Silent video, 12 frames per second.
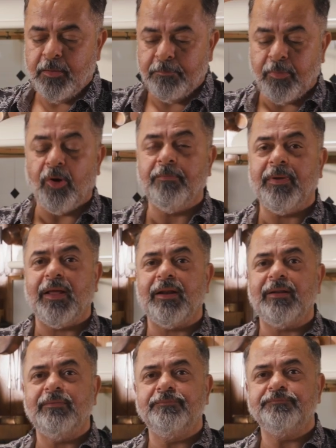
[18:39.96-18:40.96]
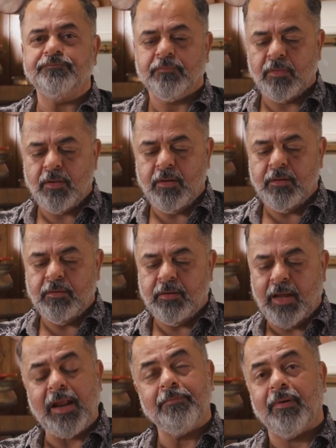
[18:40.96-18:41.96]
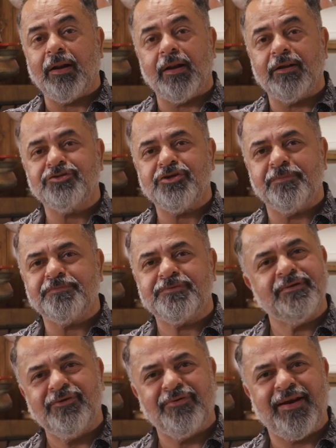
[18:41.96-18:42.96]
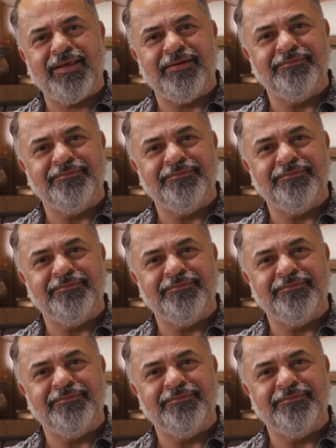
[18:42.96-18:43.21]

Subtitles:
Bombil and banana chips ready.